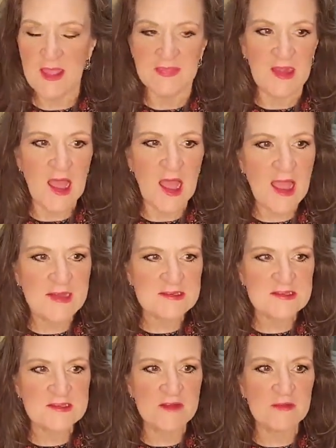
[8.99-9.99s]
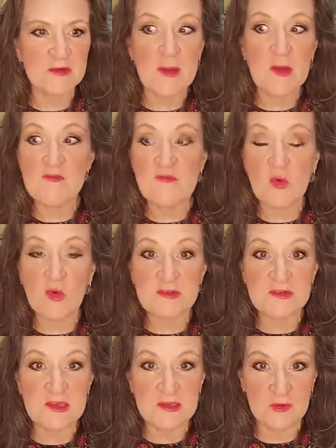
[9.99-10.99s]
that I discovered about
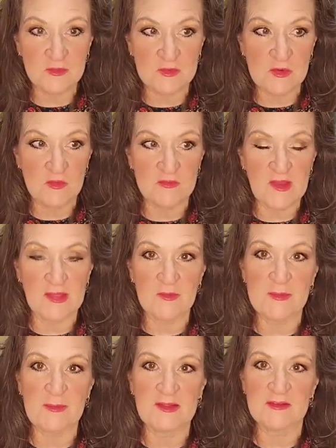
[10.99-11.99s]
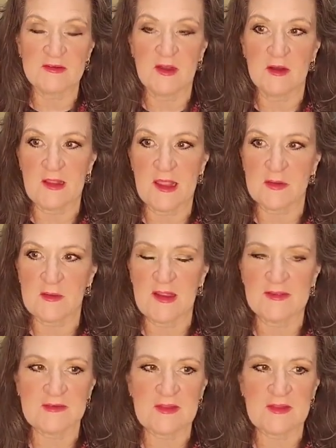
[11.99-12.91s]
fourteen years ago following my sudden cardiac arrest.